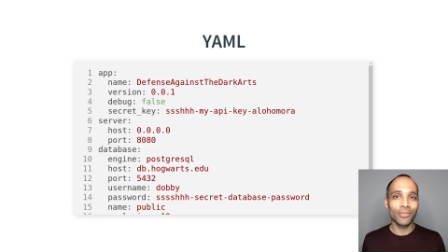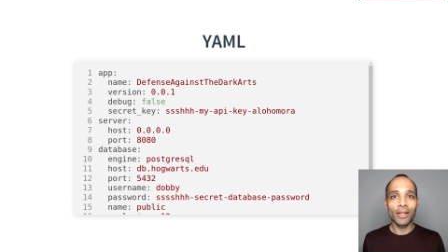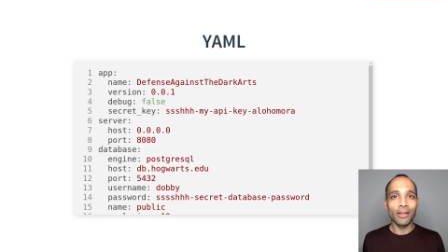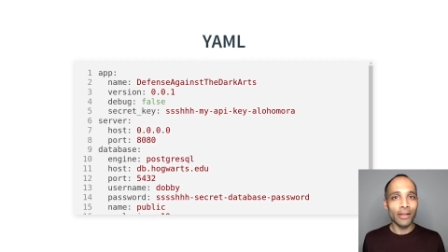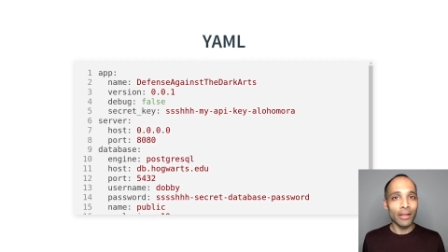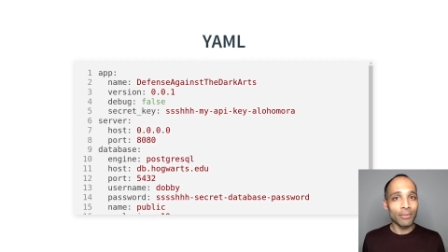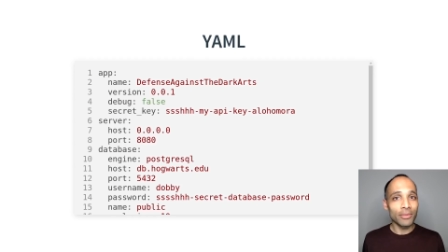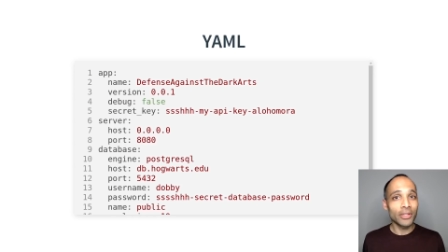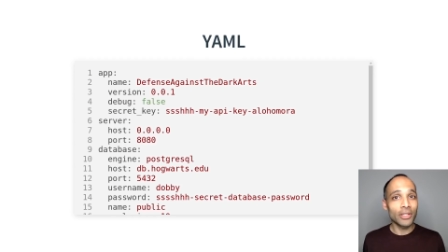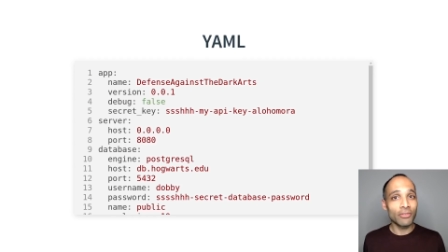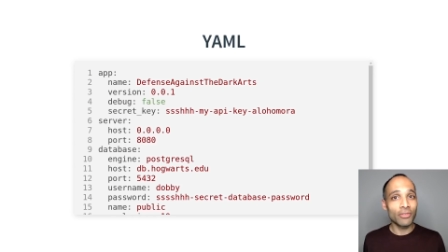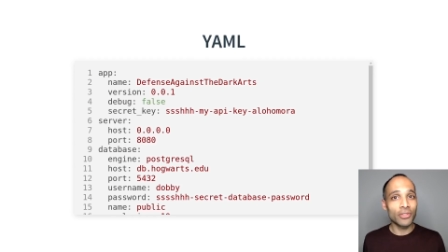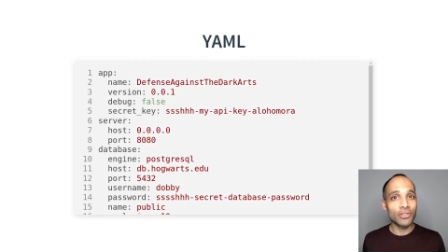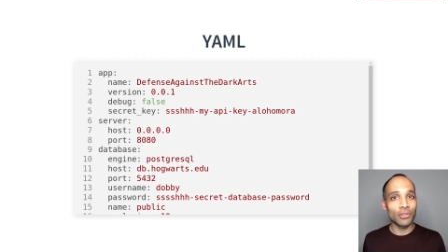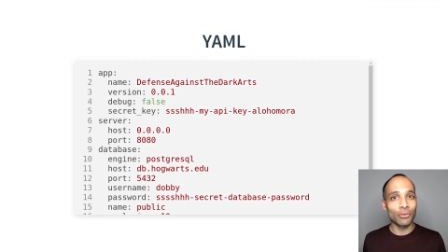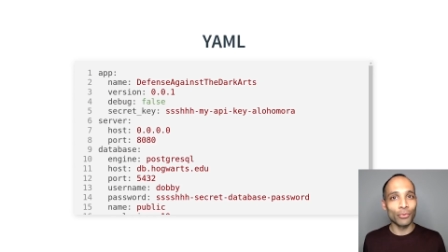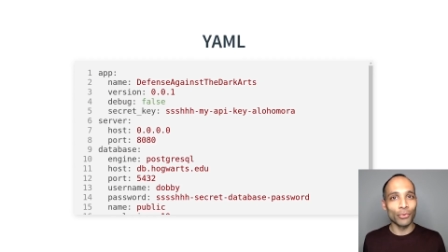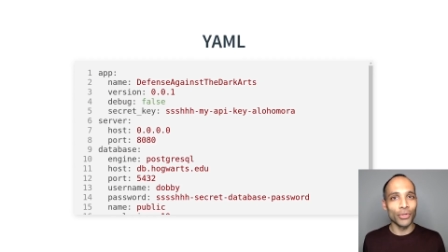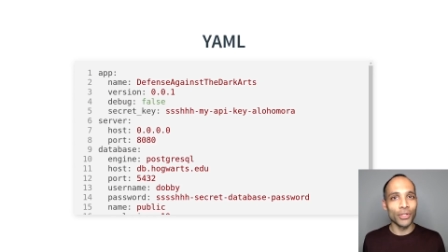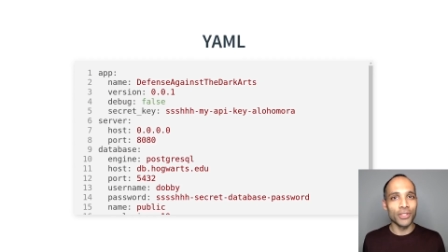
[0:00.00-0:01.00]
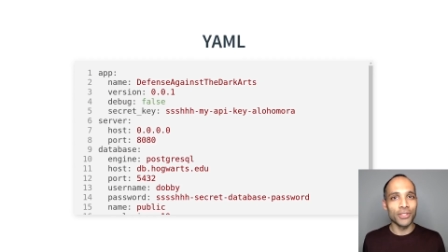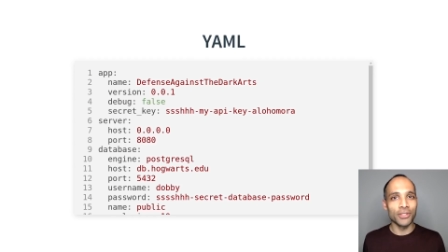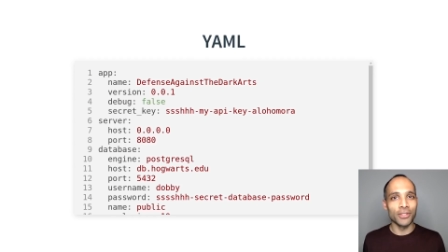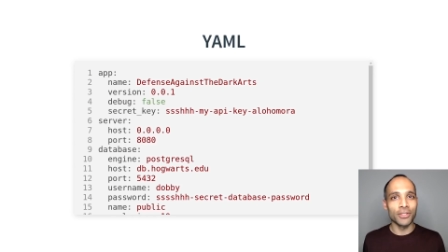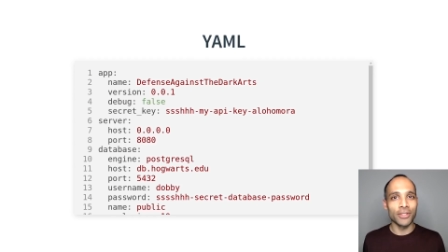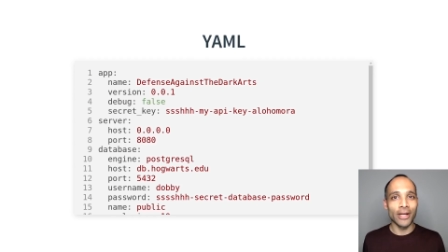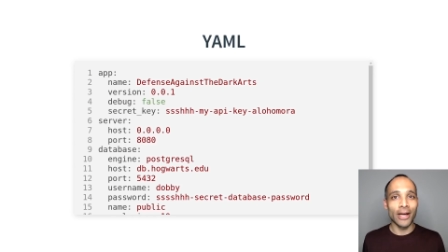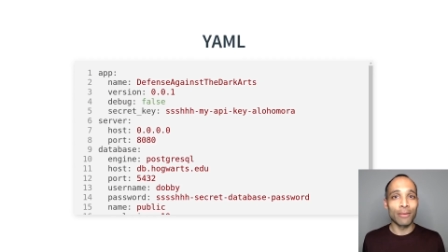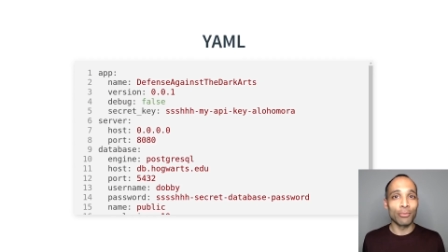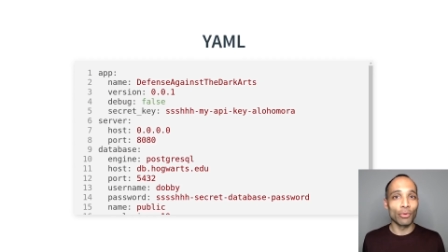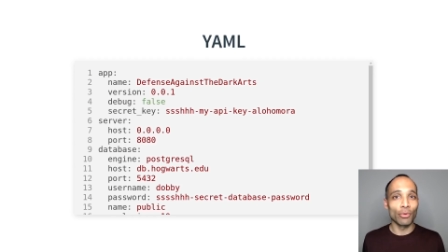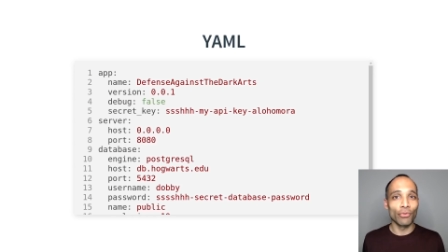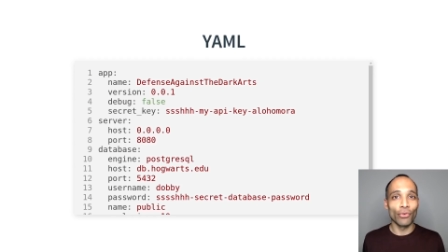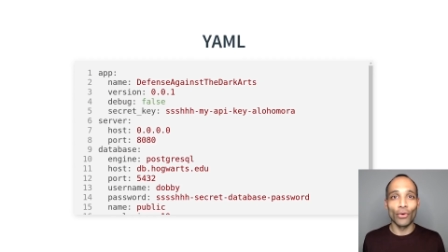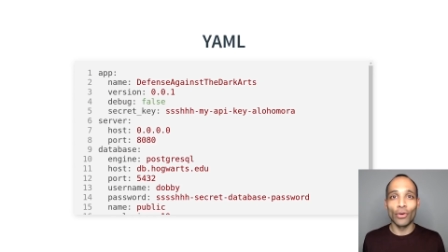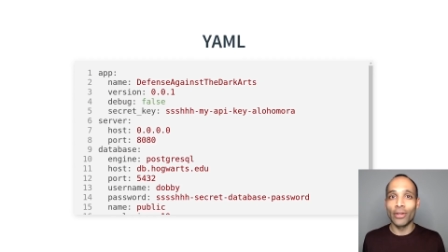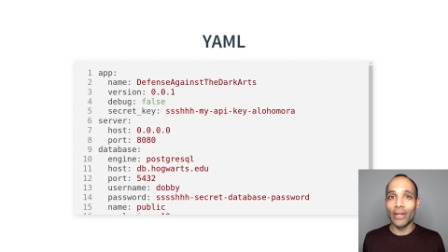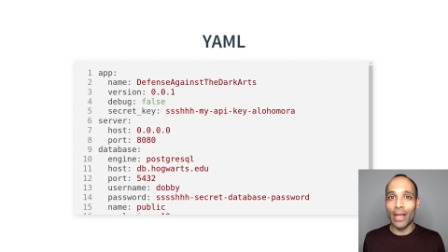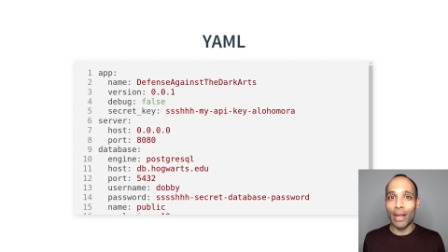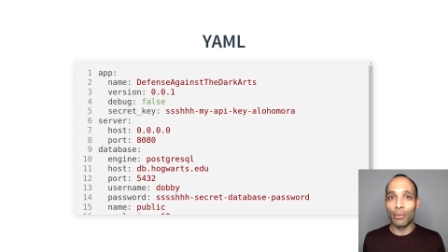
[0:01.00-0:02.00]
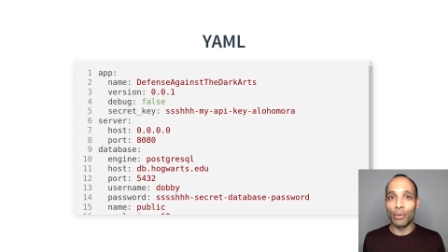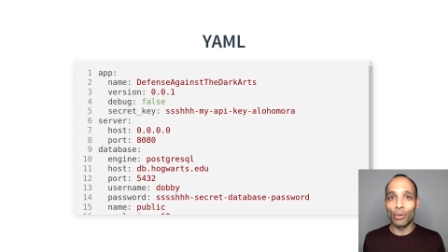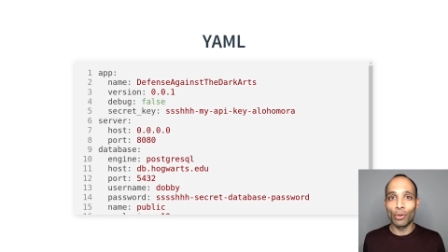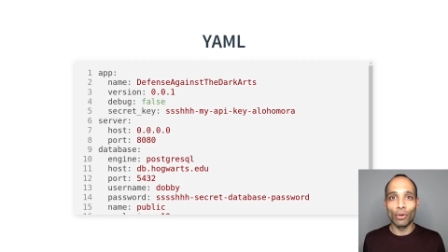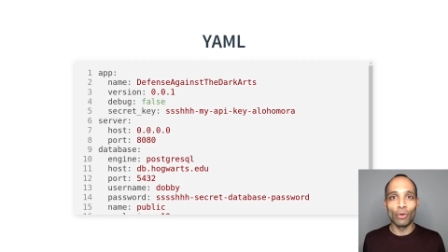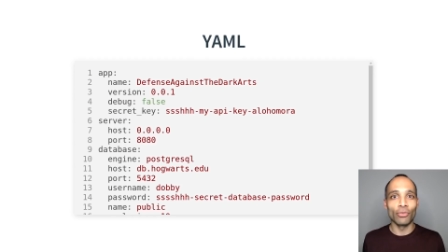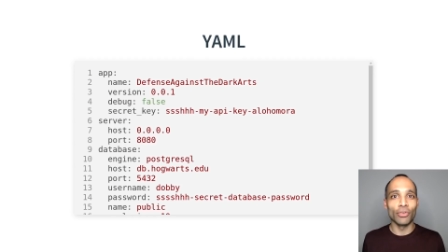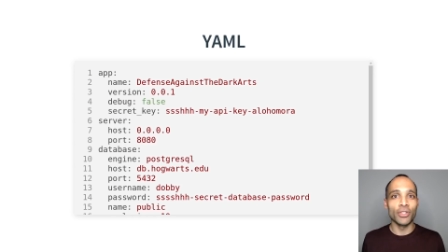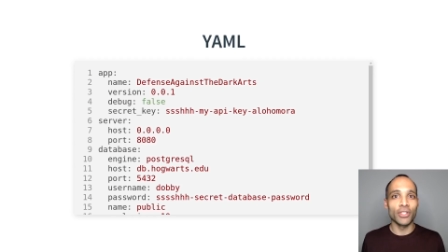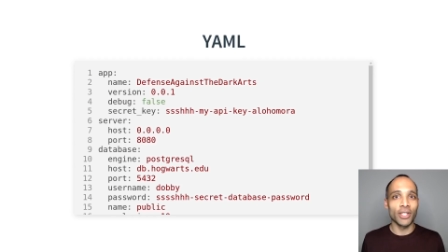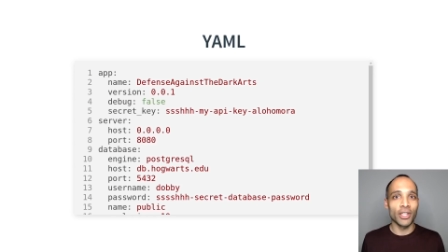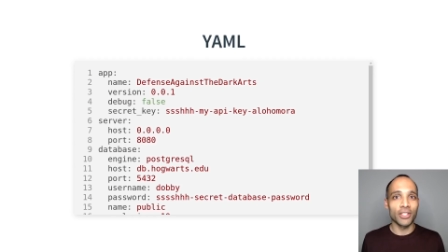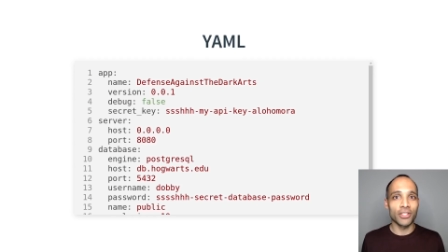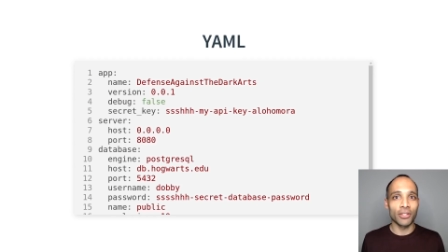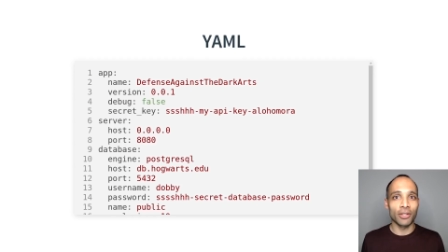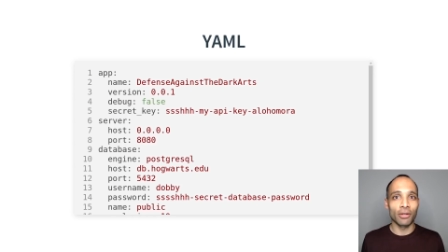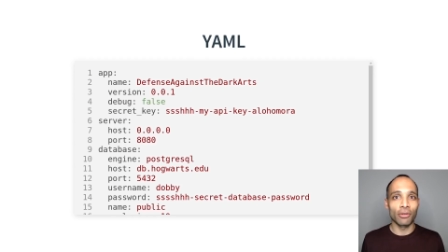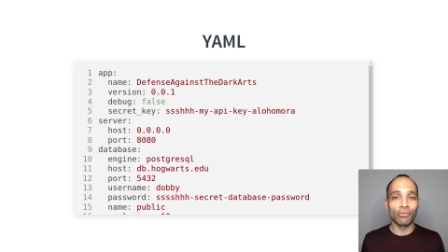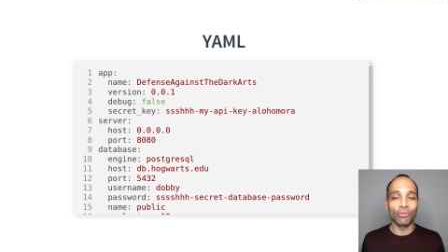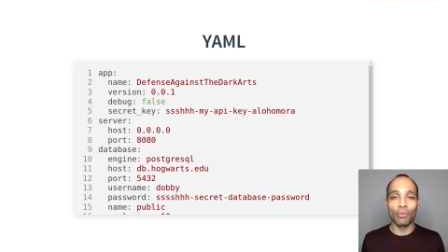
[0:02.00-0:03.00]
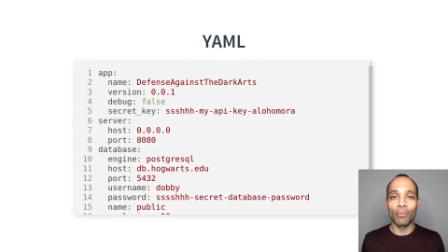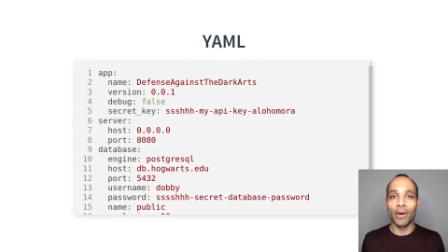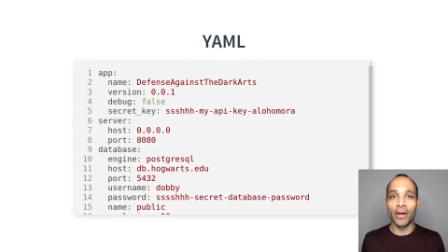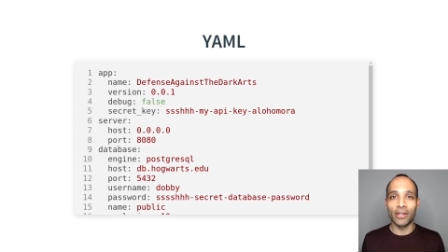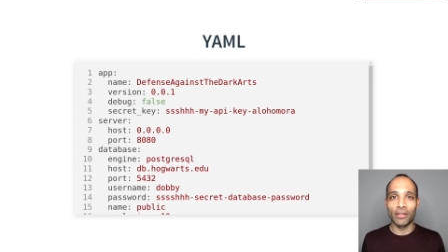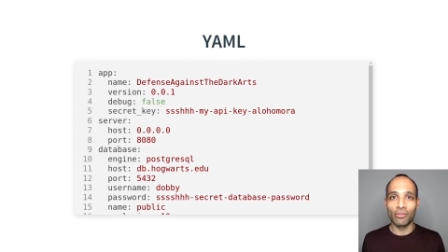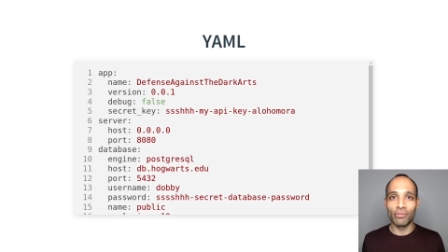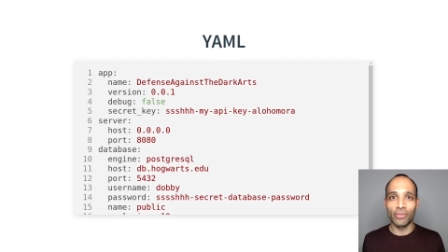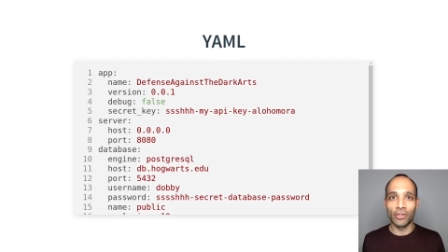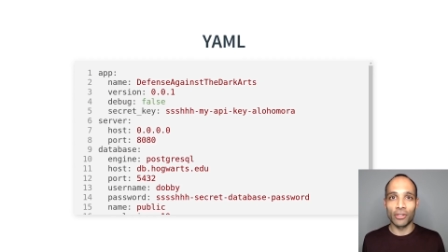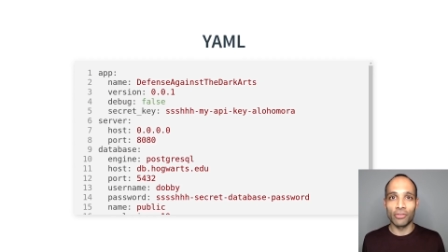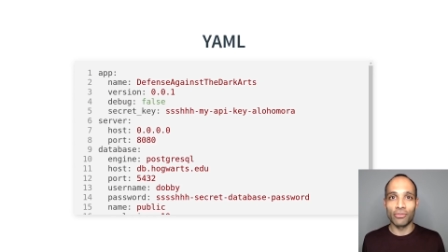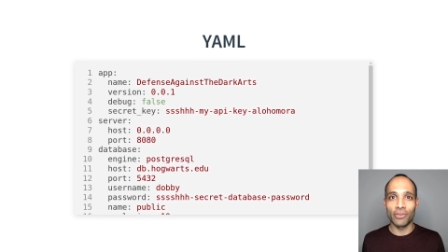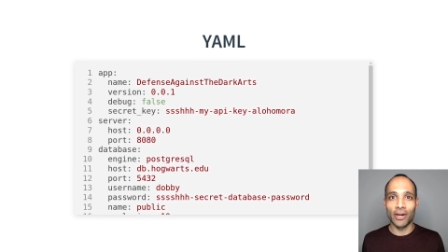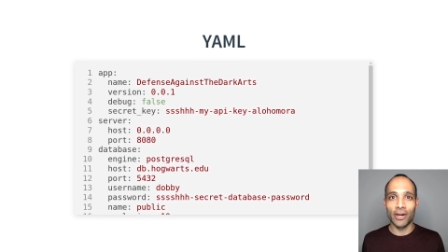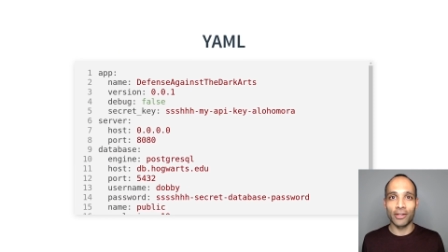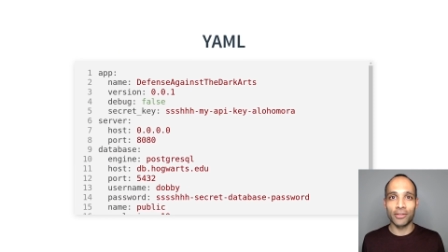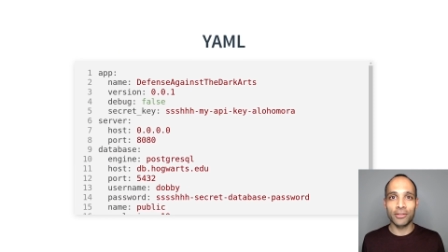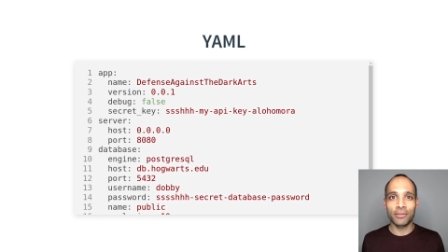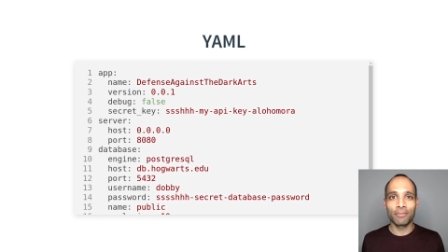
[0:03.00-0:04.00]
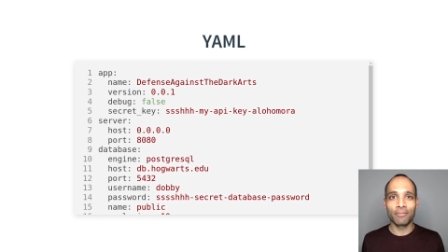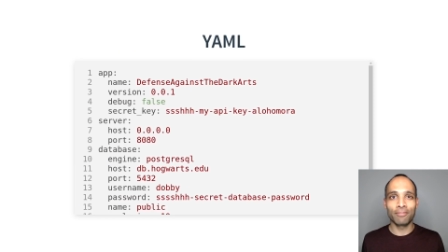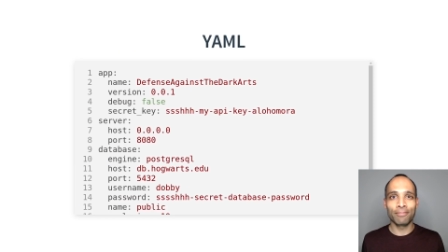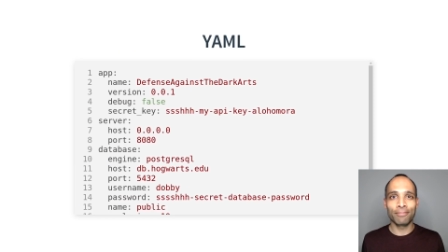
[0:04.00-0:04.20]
Let me give you some reasons I prefer YAML over JSON for my config files.